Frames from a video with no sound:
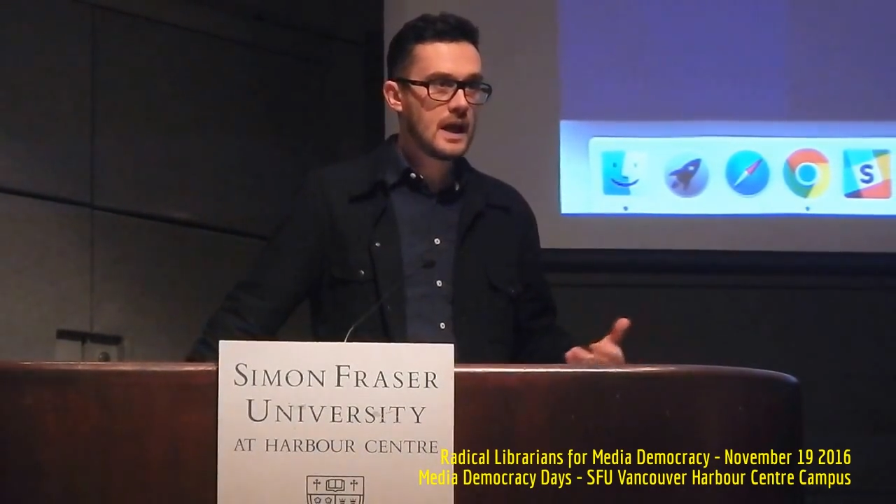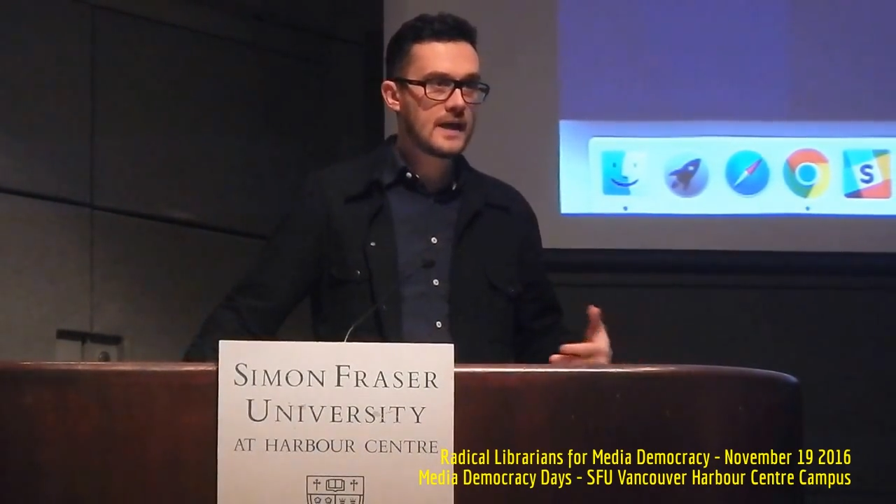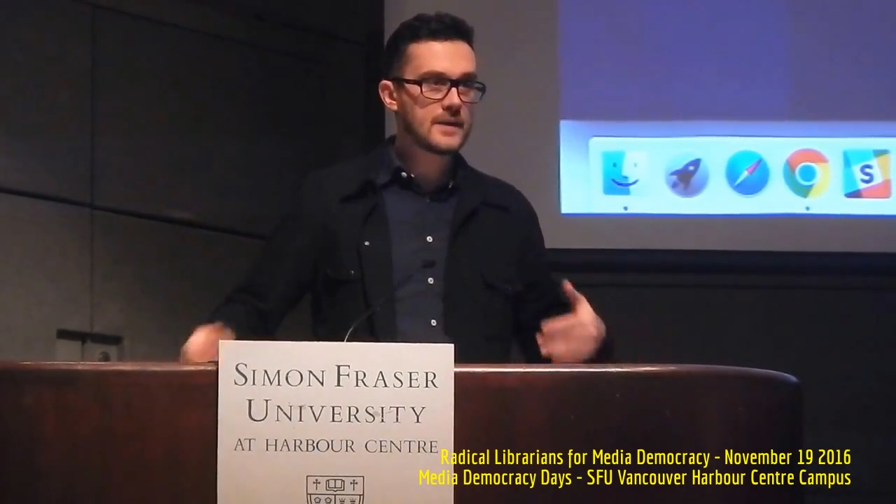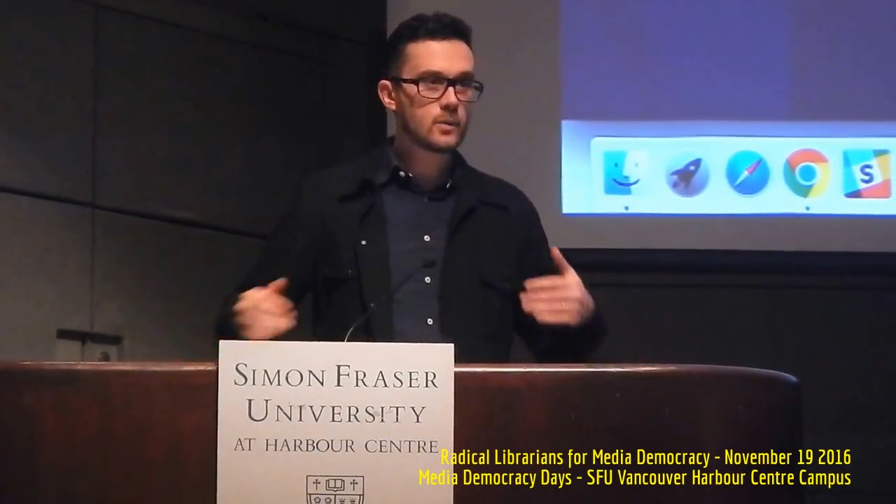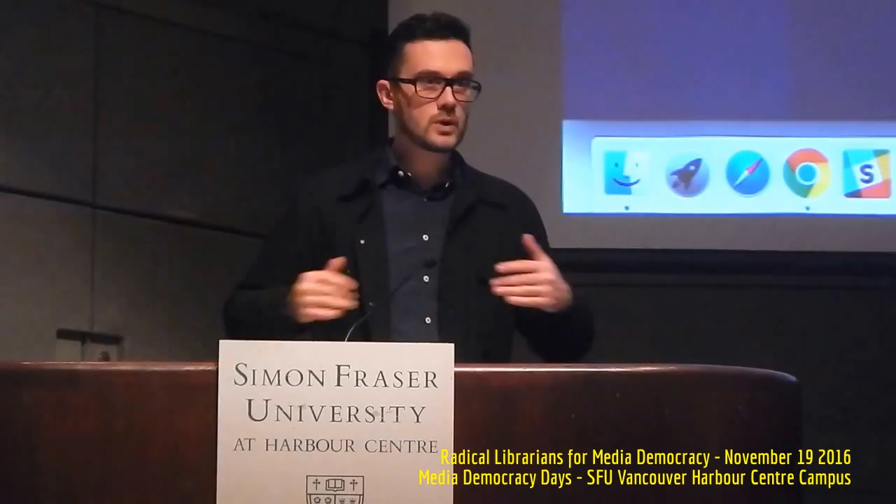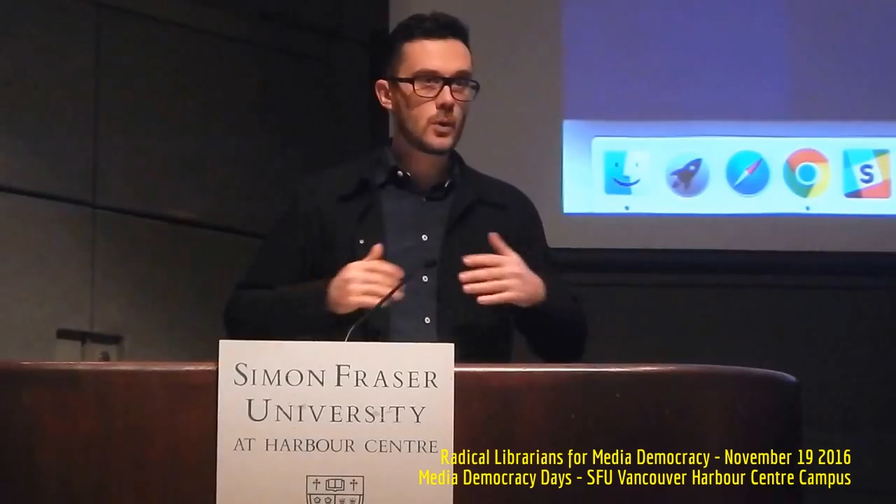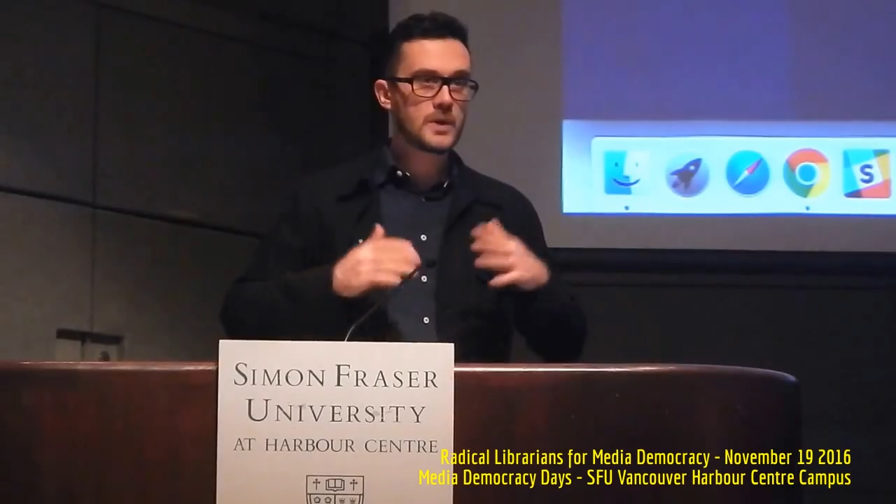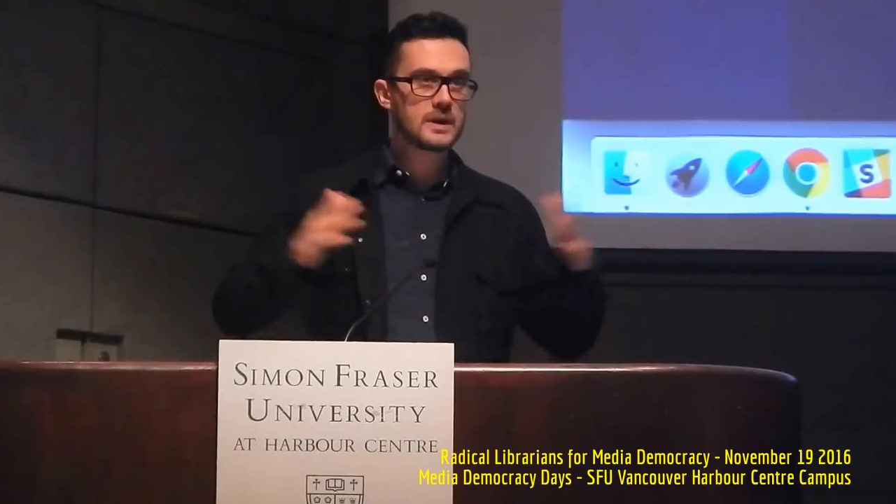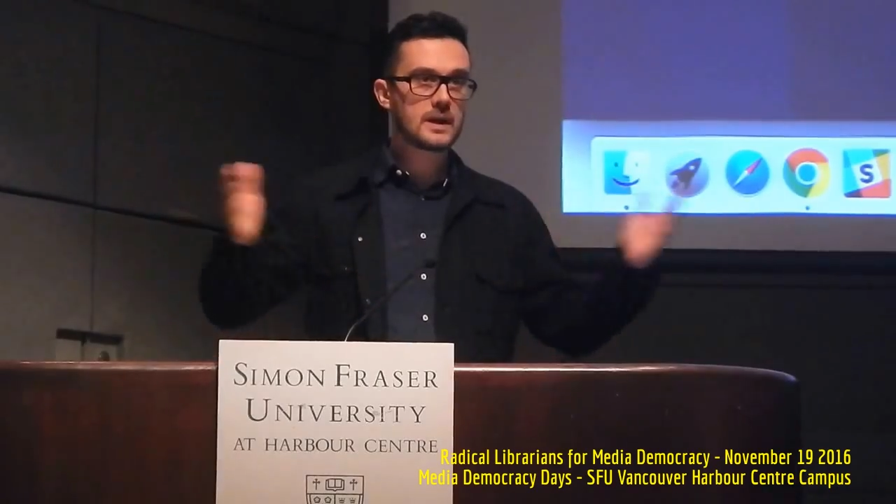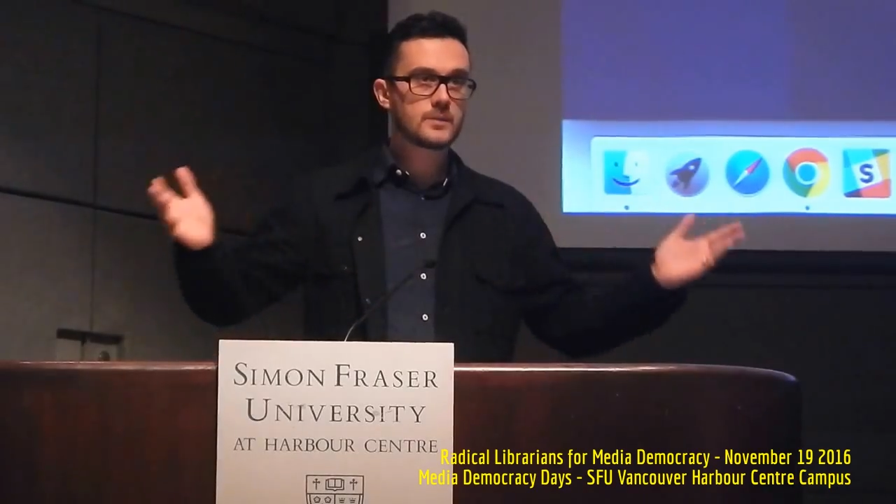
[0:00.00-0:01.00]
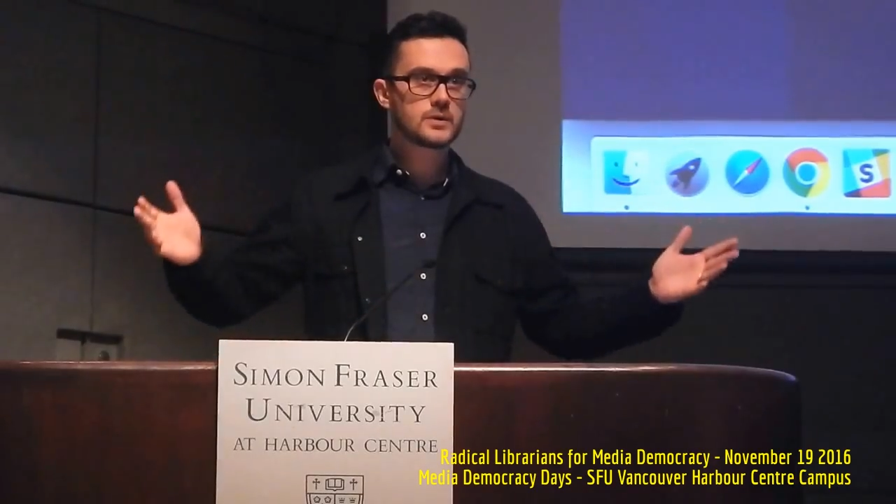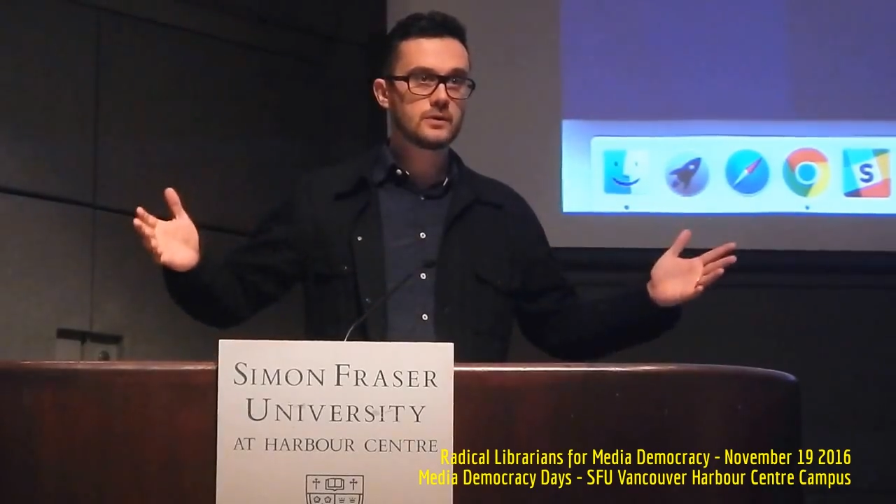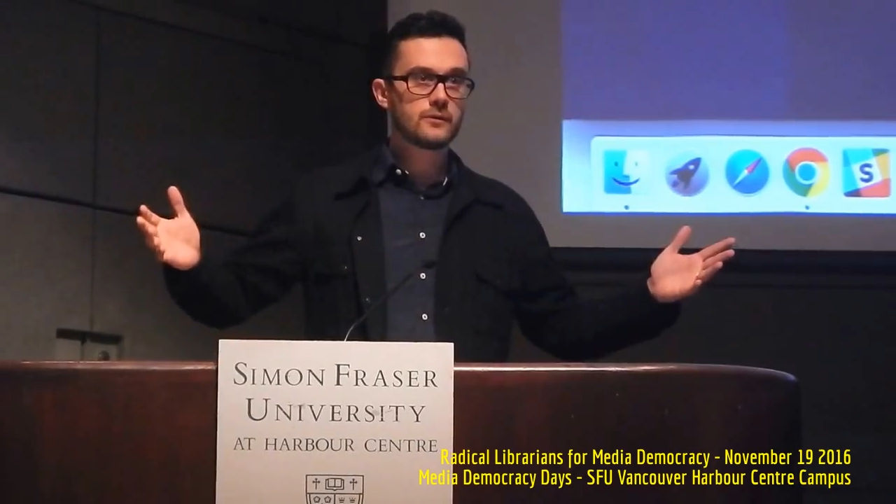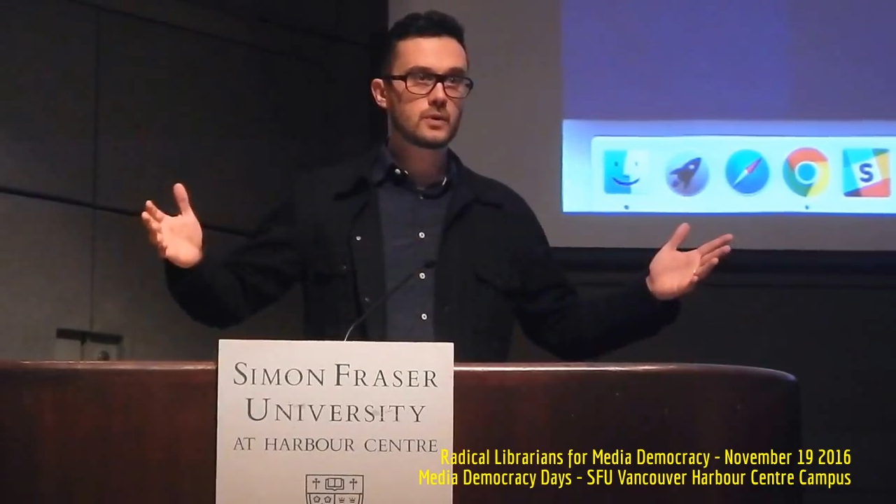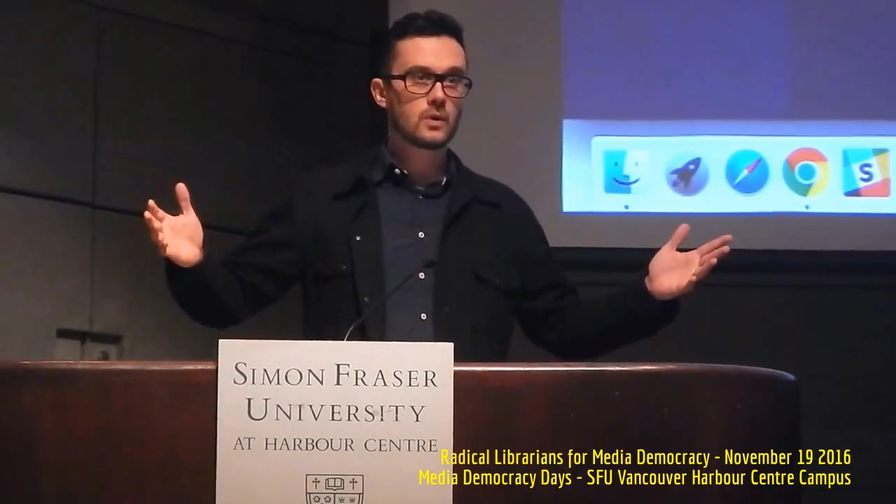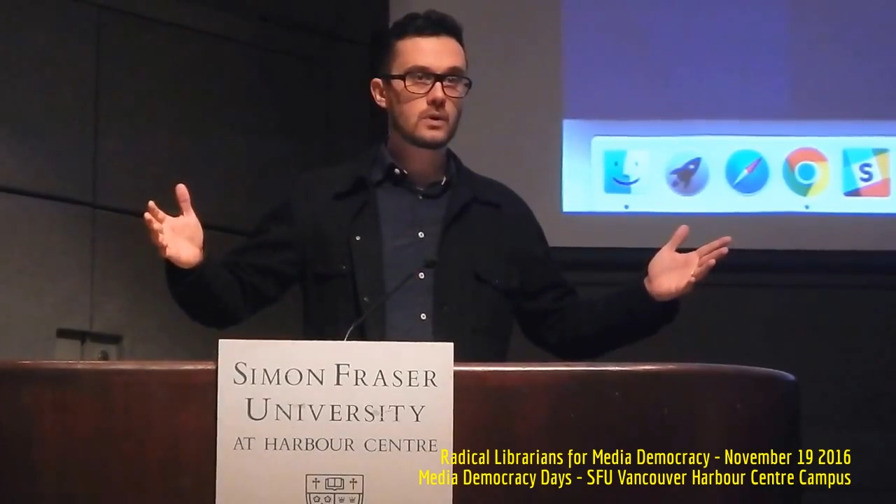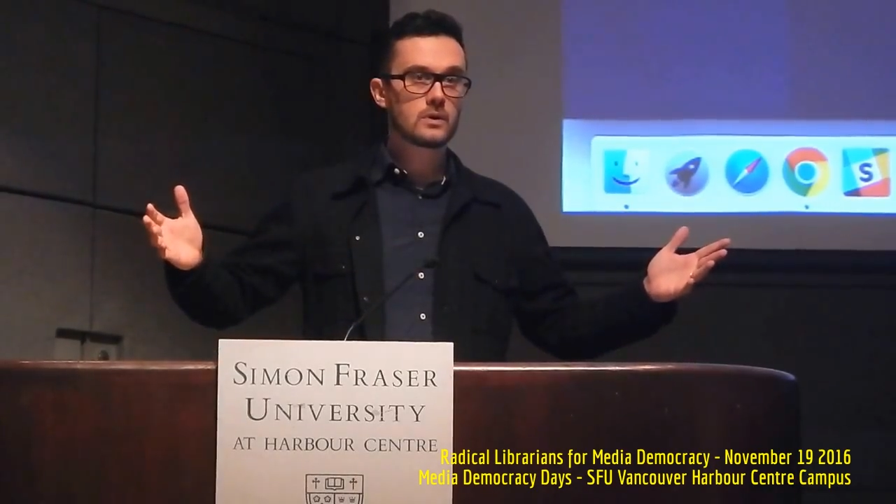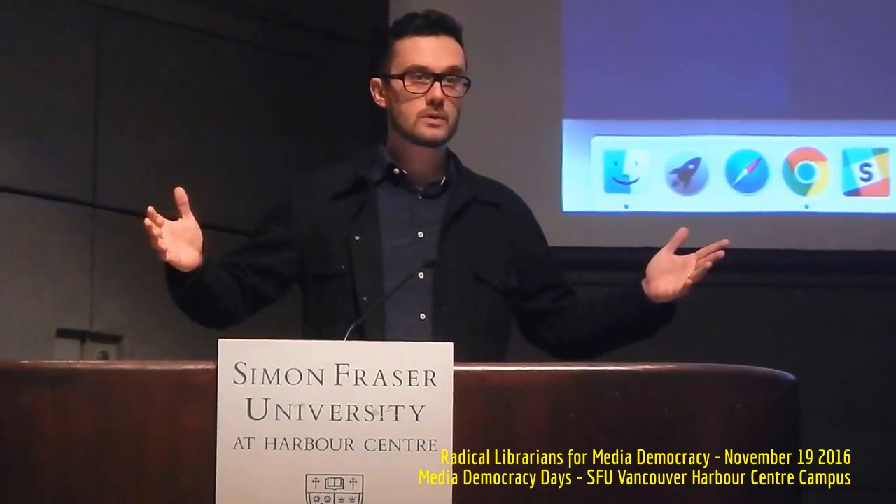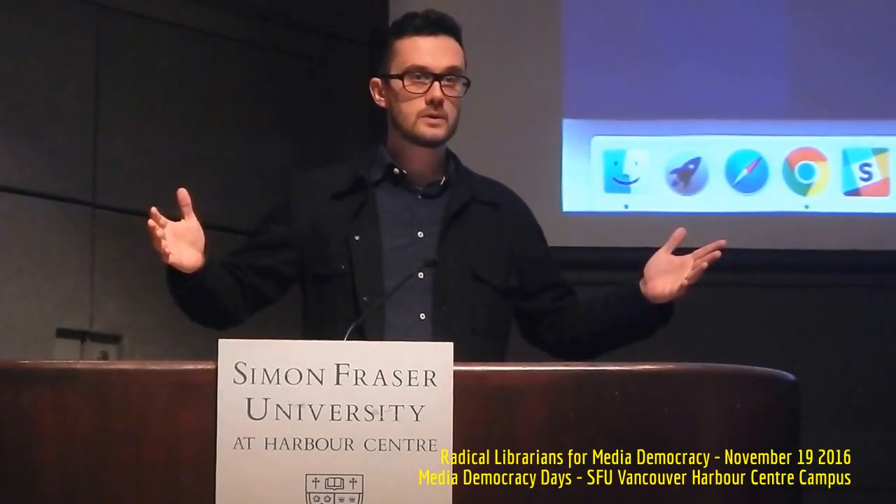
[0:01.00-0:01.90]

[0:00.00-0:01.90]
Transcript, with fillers: and then we'll open it up to the floor